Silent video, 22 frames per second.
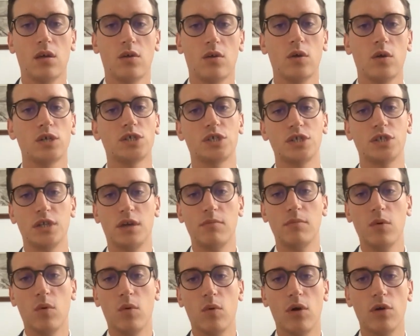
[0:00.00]
question
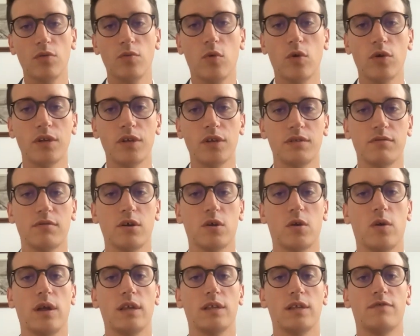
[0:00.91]
number one, what is a
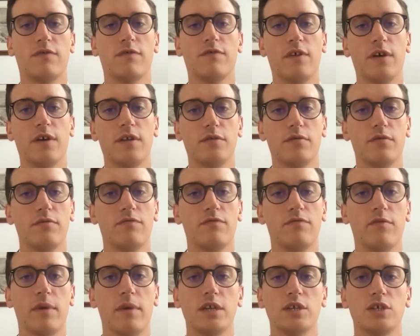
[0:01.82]
request for further
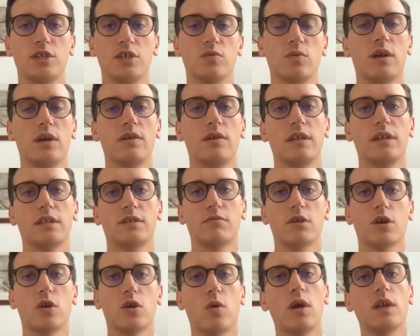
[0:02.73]
information? Well, it's
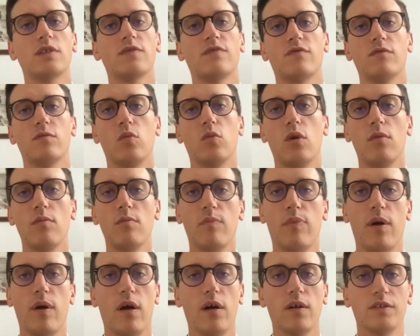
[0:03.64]
a request from one
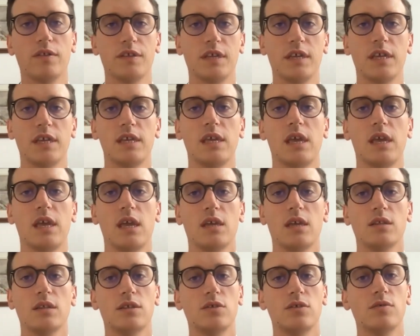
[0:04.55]
party
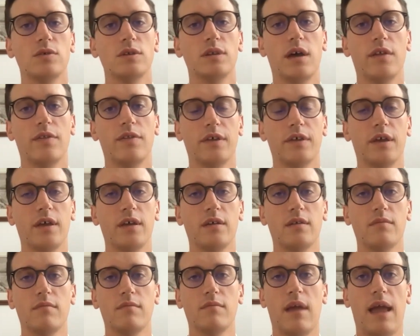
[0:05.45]
to
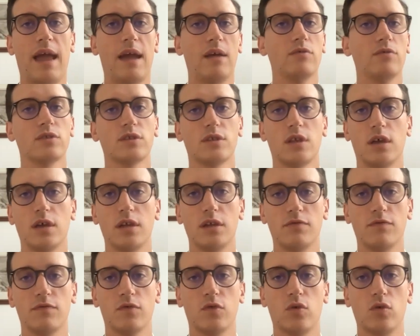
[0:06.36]
another outside
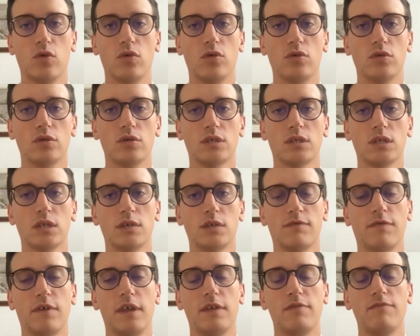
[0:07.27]
of court
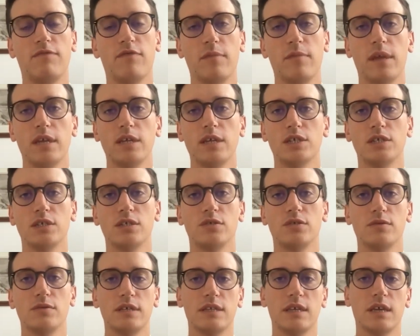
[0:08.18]
for information
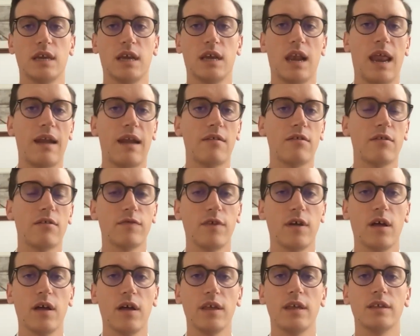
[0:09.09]
to either
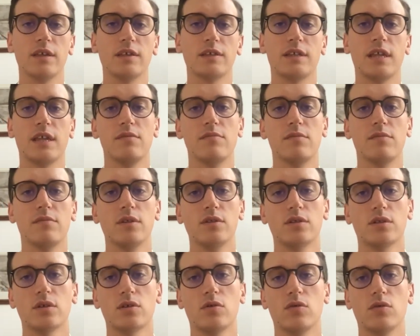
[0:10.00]
clarify a
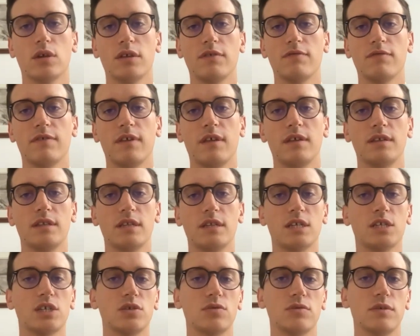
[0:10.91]
statement or give
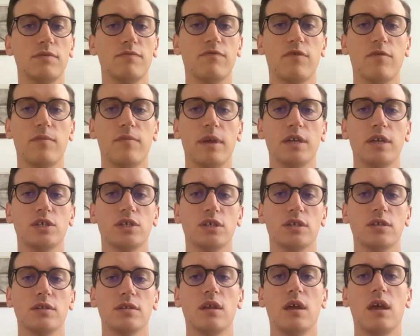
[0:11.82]
additional
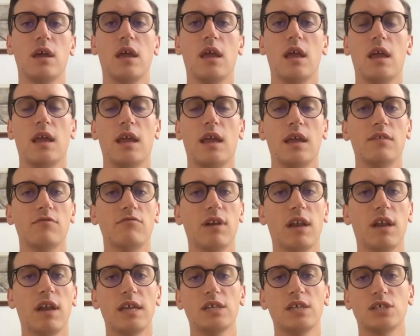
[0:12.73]
information in
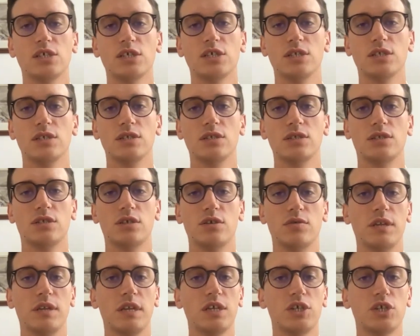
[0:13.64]
relation
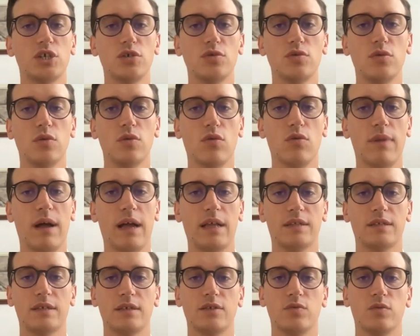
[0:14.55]
to an issue or
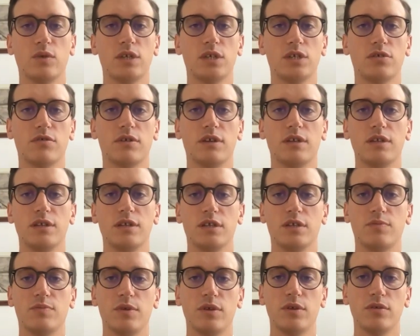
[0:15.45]
matters which are in
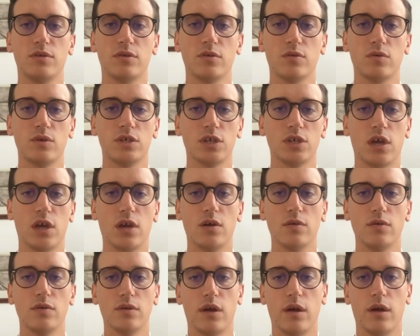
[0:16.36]
dispute, which
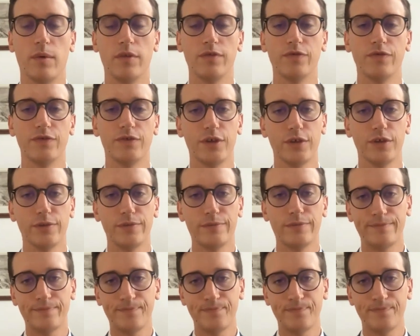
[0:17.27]
I'll come on to.